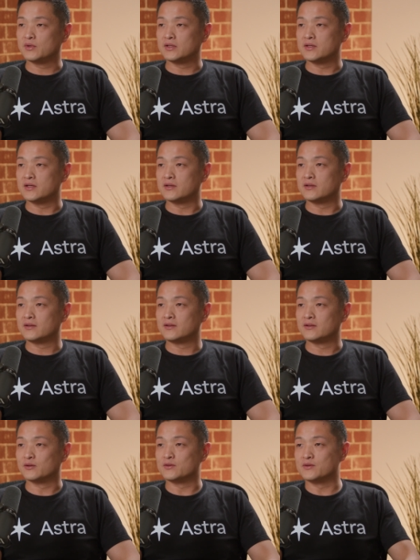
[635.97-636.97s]
and they
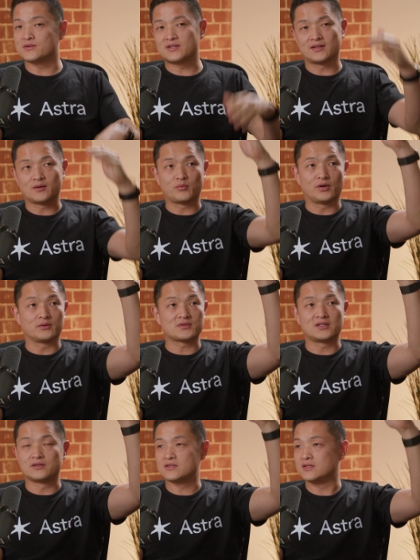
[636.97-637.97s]
you, you see the
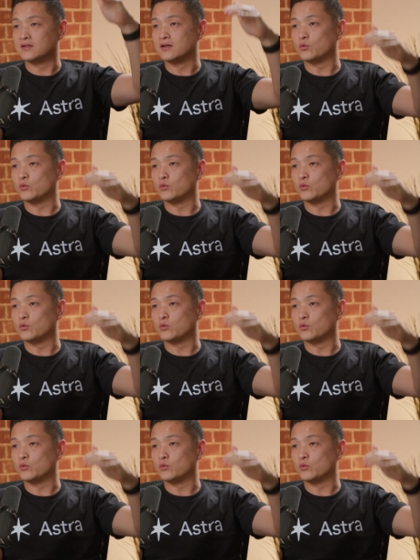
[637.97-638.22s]
post, they see their